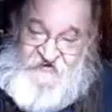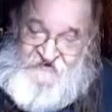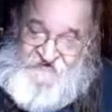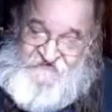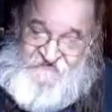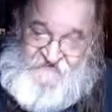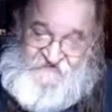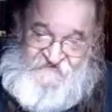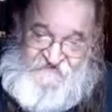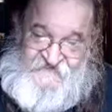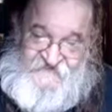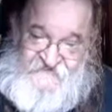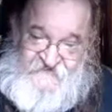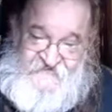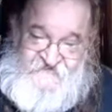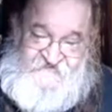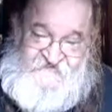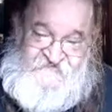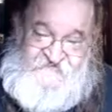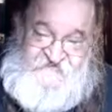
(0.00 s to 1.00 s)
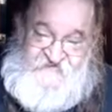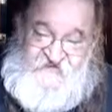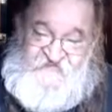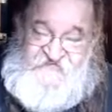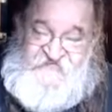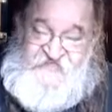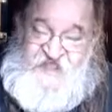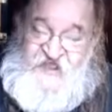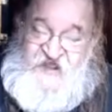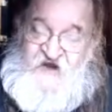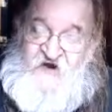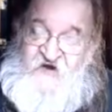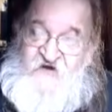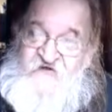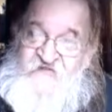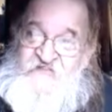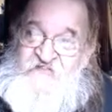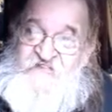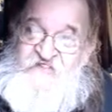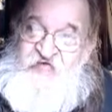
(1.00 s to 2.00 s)
in the sense that they
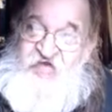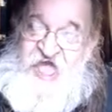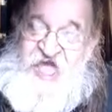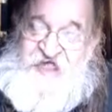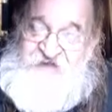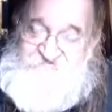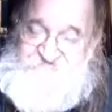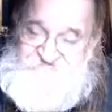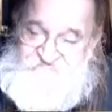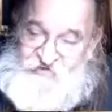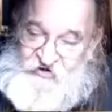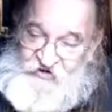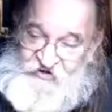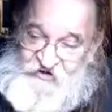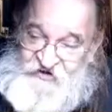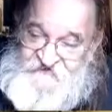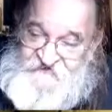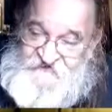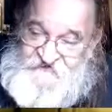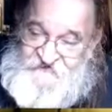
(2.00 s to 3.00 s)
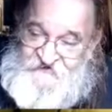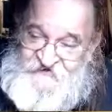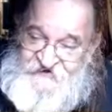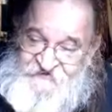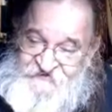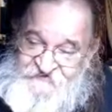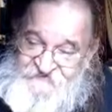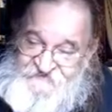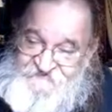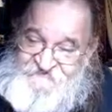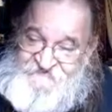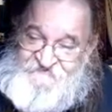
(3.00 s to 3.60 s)
are that belligerent.